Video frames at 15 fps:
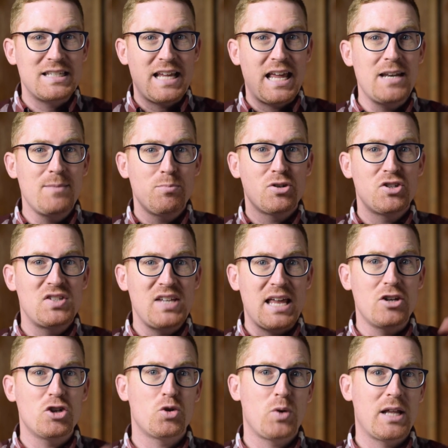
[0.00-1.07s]

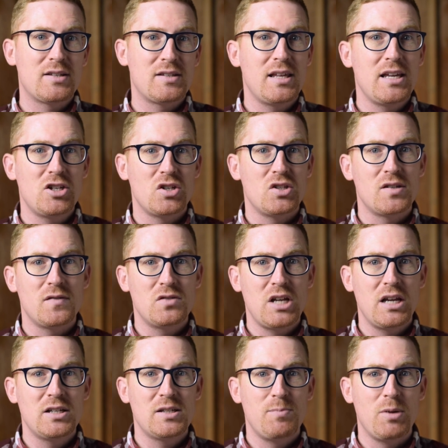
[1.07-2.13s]
10% translations of
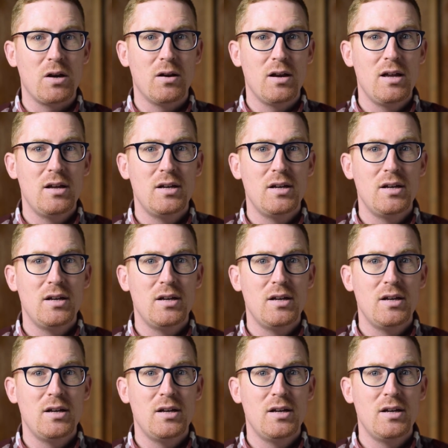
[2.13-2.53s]
Shakespeare.